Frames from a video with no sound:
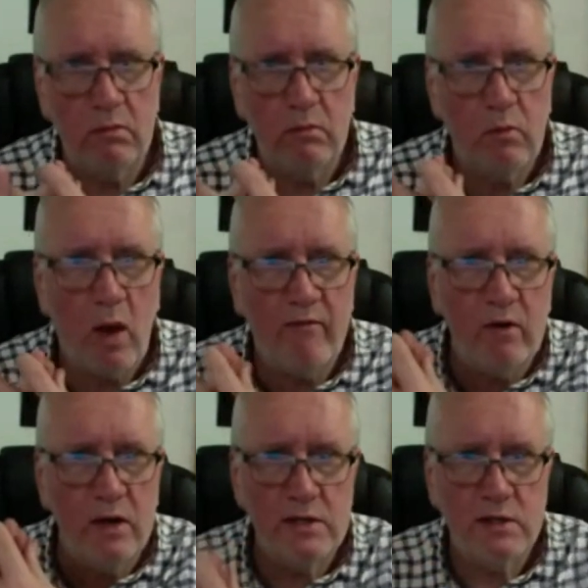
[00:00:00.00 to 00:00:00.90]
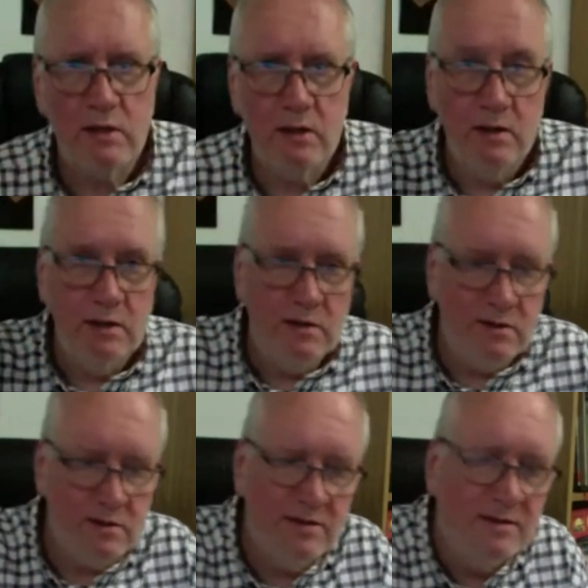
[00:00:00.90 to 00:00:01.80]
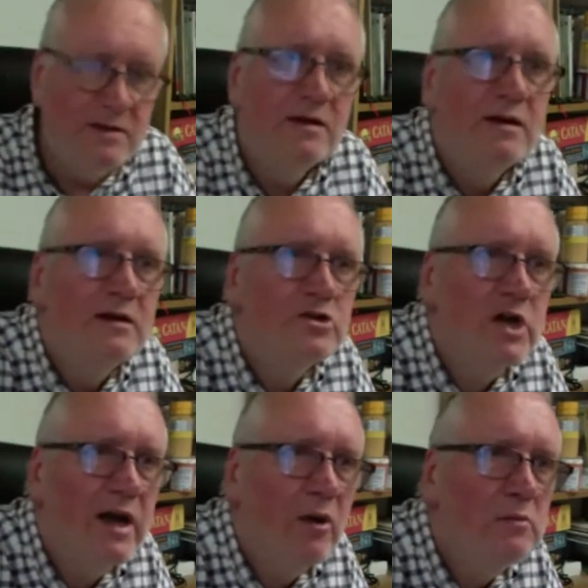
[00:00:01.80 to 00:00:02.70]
whatever it is. Ciao.